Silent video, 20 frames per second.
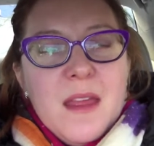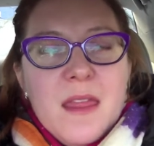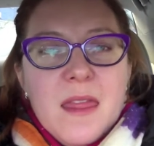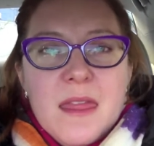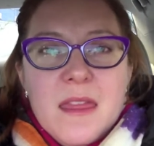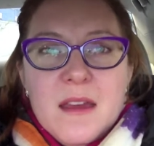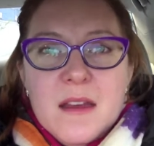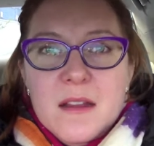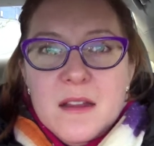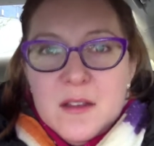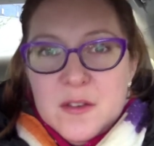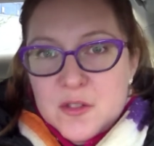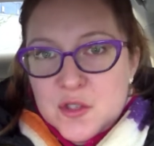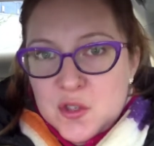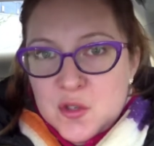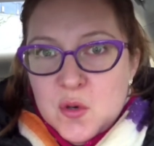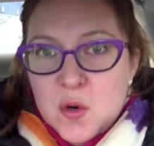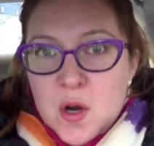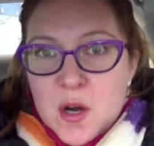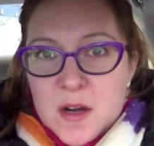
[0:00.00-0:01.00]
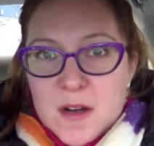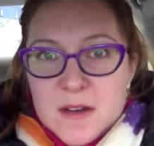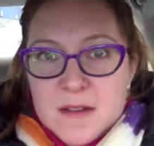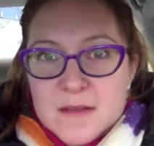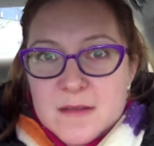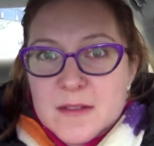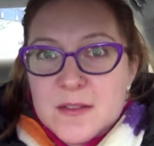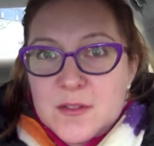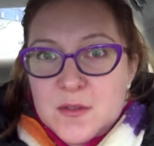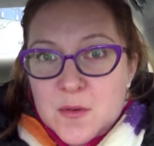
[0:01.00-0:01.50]
the short
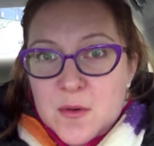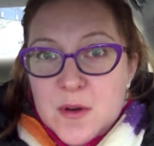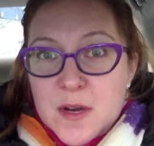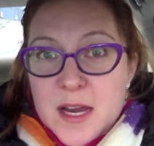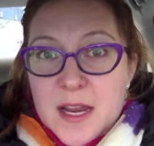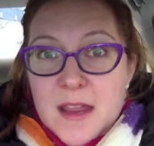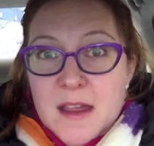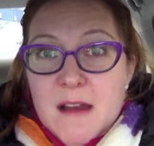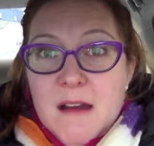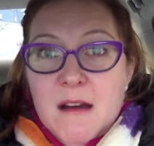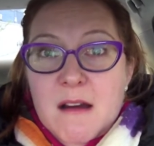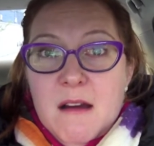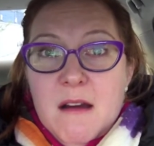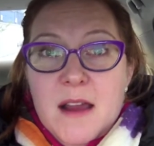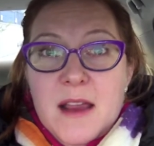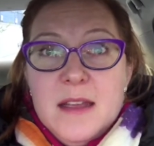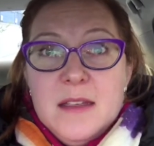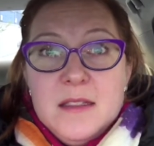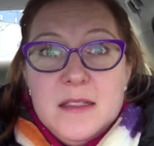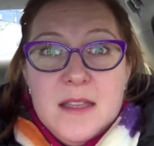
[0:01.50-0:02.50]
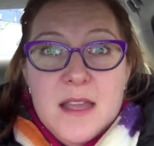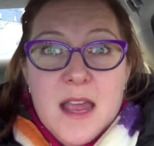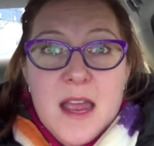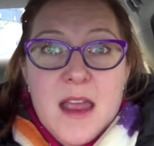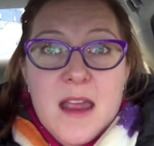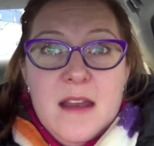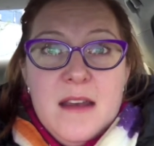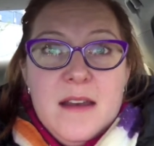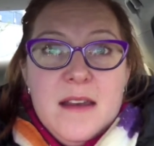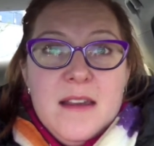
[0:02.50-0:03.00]
story there is
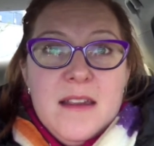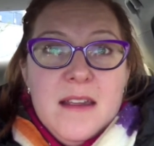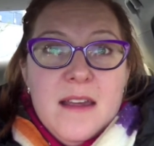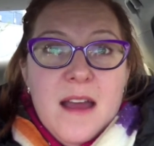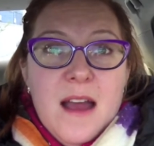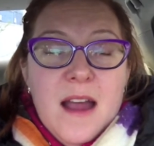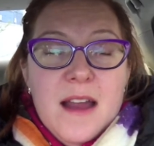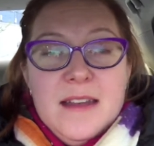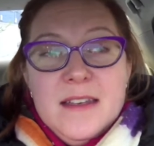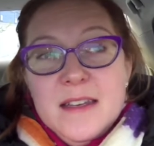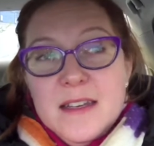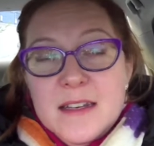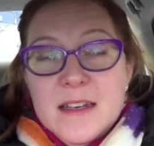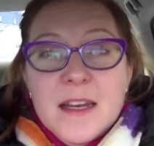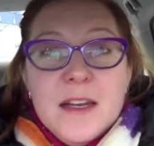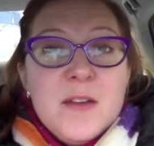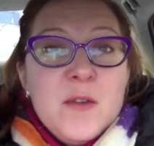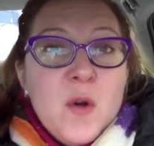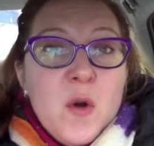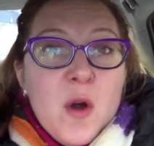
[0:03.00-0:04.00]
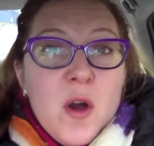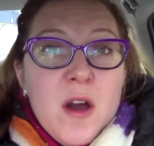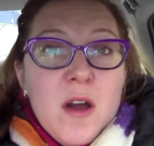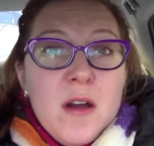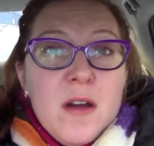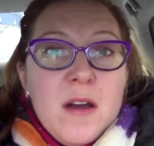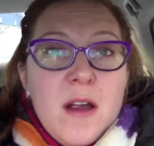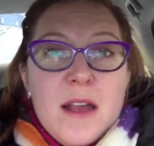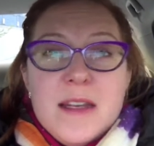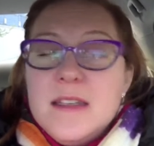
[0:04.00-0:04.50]
that I didn't
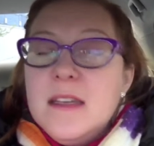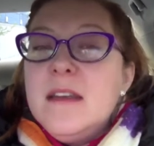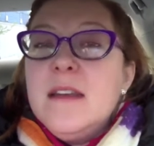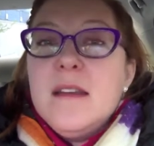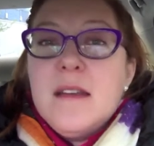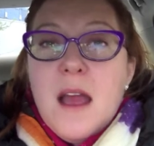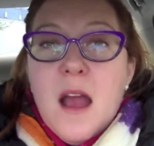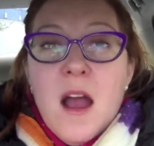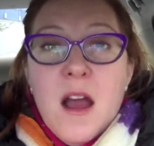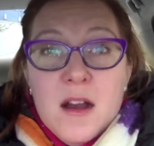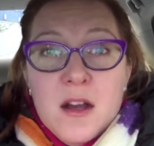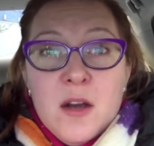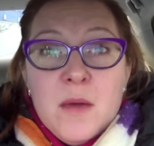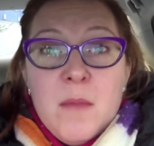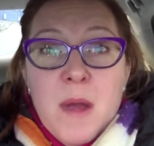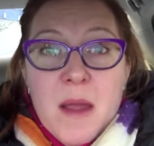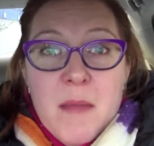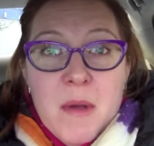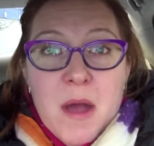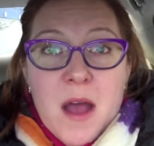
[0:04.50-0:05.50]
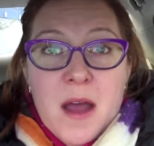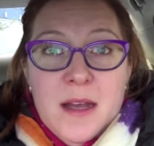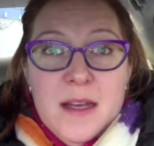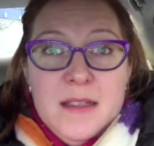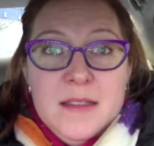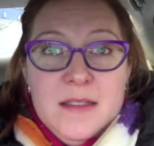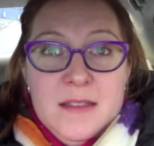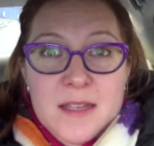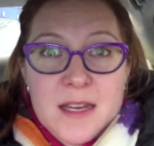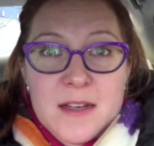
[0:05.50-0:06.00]
honor my
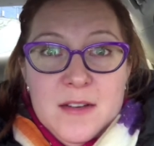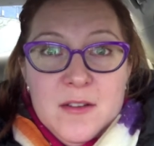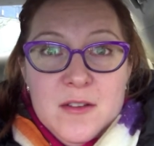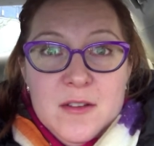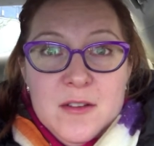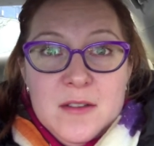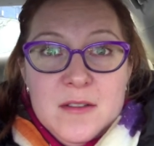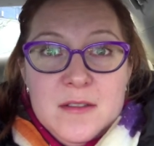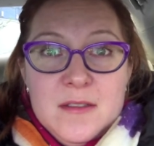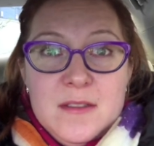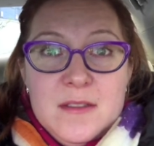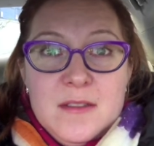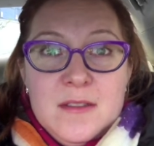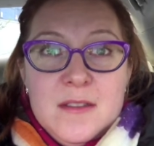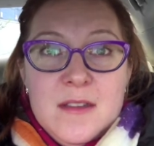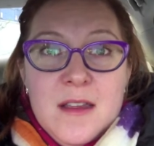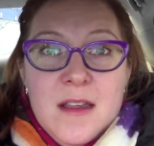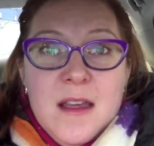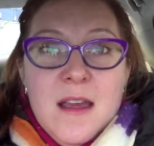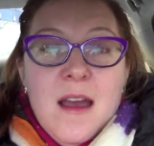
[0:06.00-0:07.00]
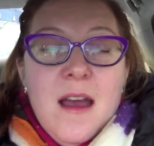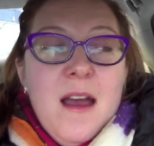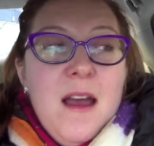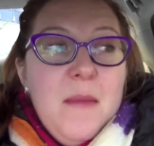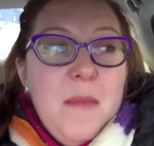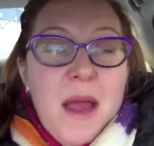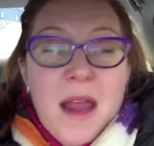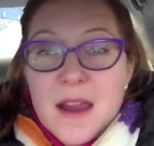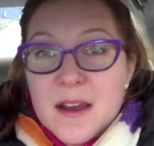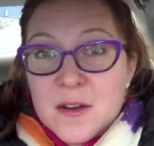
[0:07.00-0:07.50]
body's signals.
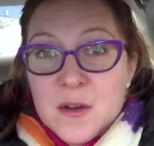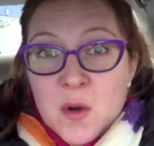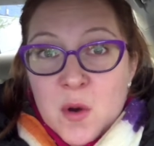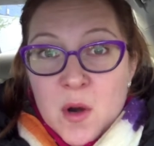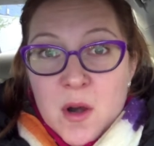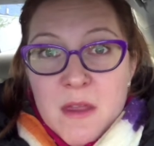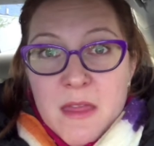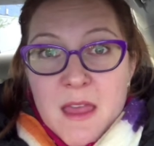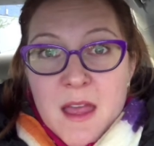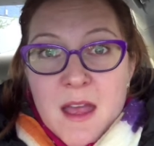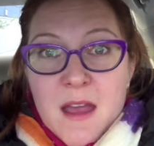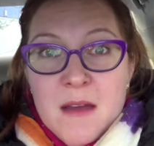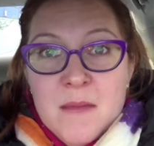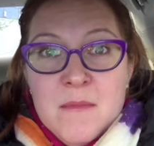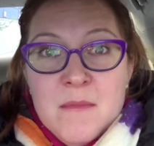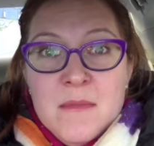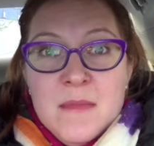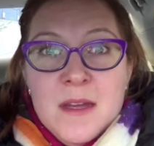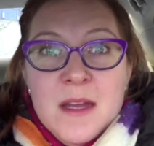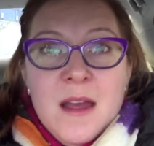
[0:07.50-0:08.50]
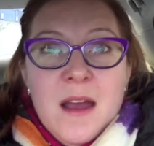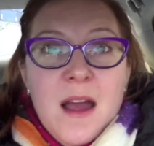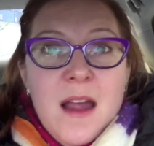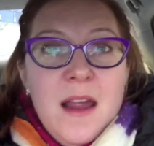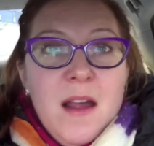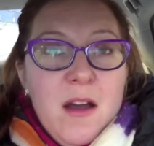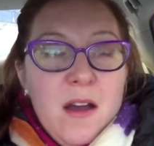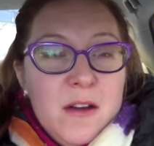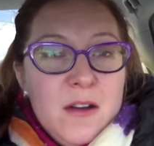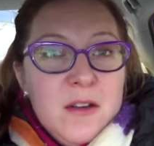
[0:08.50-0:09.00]
I ignored them. I
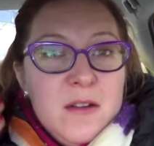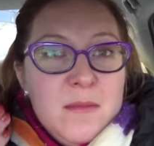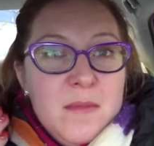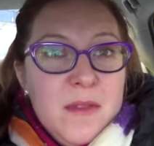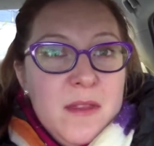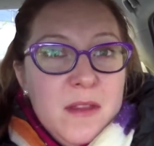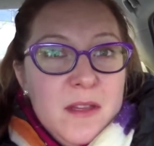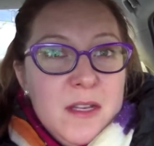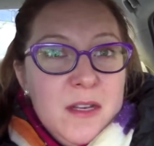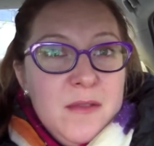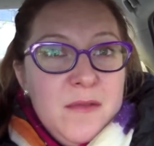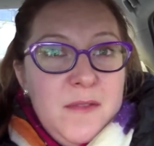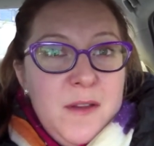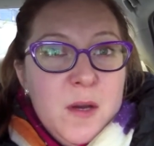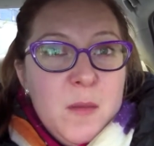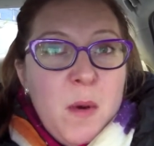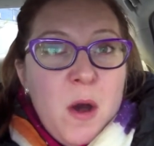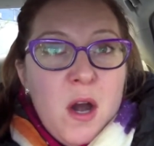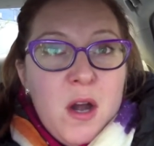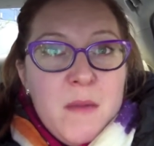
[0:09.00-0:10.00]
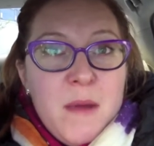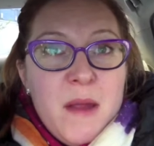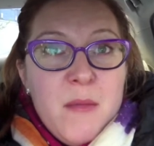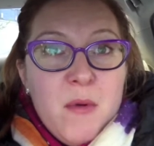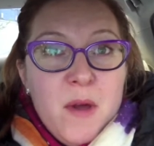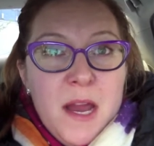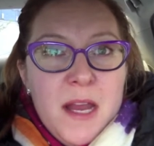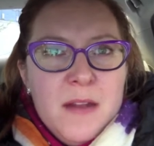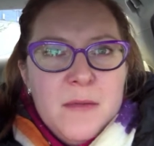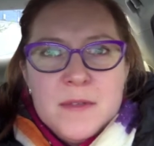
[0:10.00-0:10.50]
honored the little fear part of my
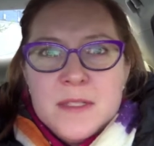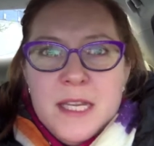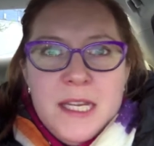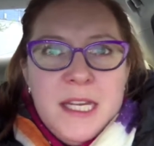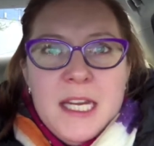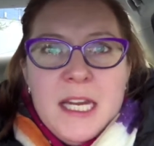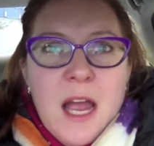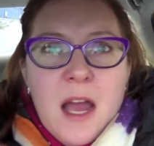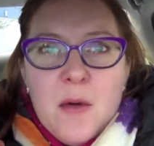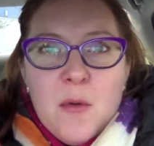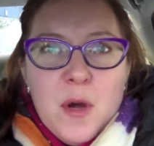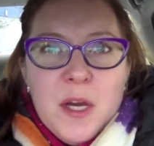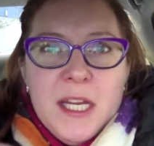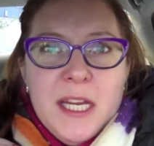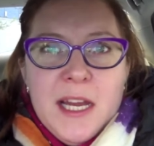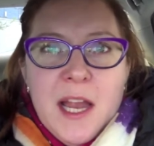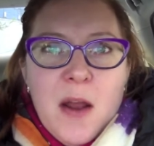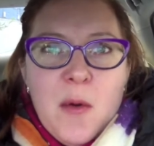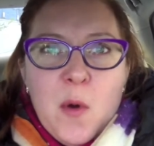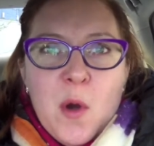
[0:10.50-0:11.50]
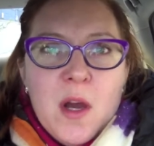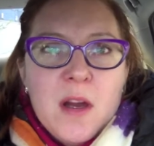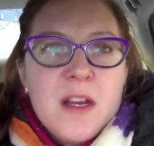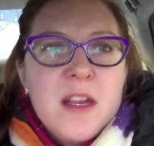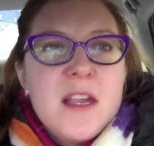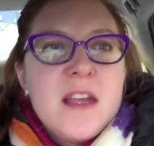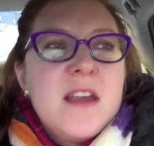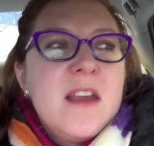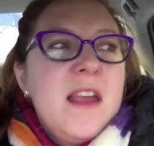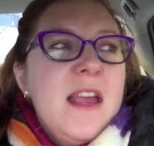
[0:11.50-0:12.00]
brain that was like, you gotta work.
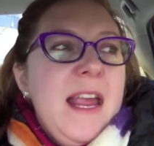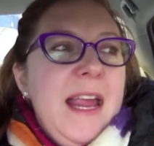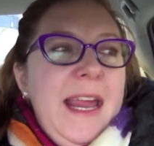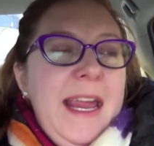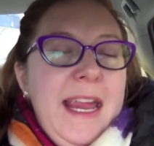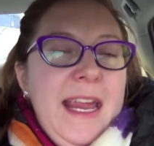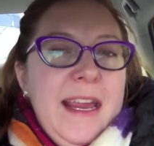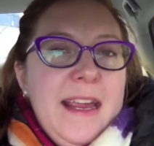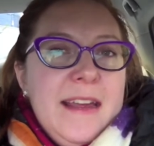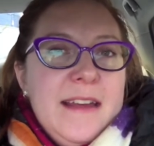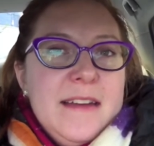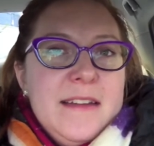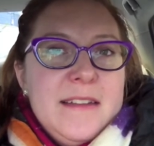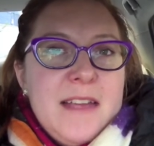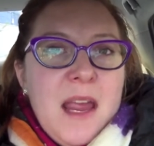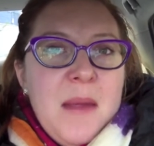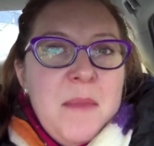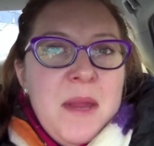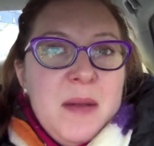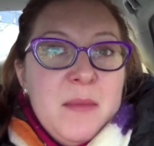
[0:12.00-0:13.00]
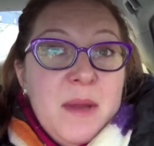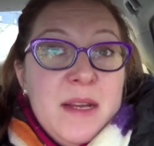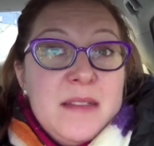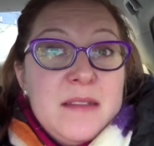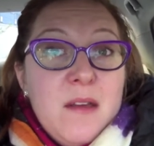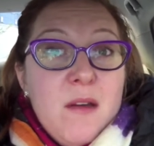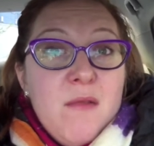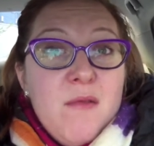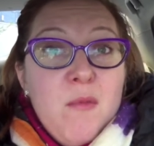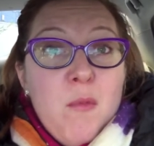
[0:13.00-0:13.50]
And I made
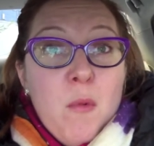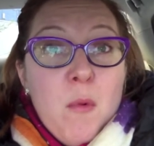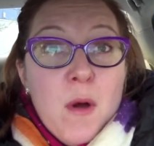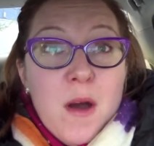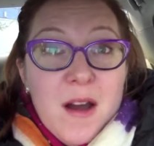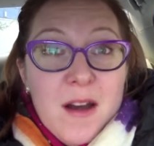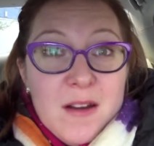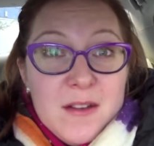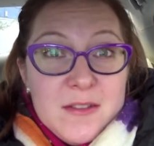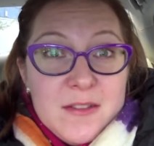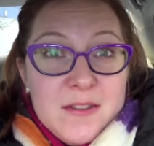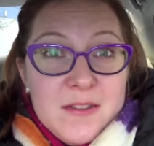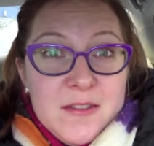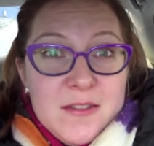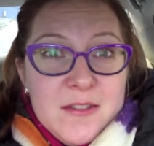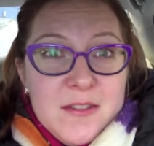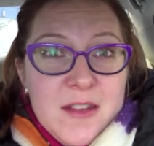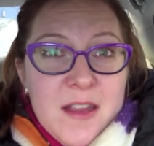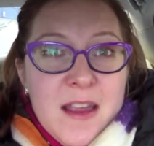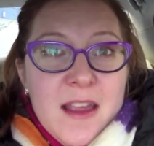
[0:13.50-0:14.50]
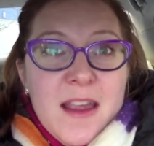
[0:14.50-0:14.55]
myself worse